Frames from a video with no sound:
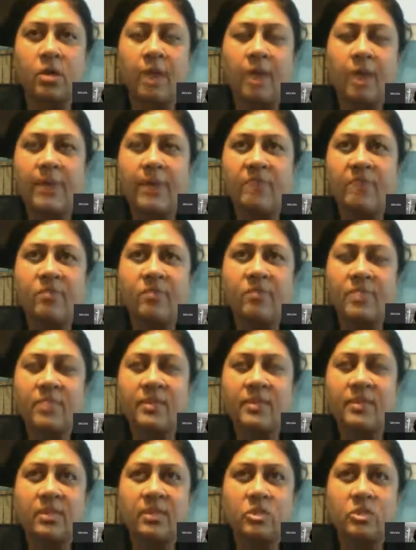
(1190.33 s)
Apart from
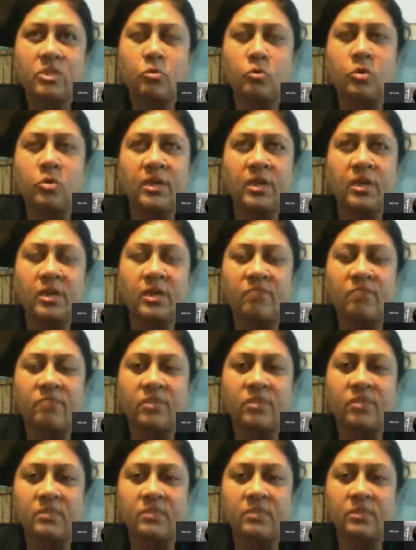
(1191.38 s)
that, there is no real
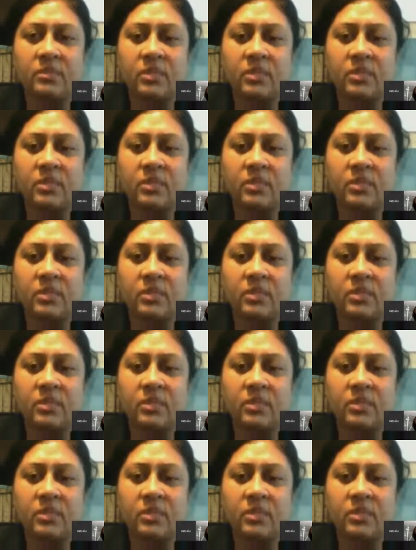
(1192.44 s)
difference.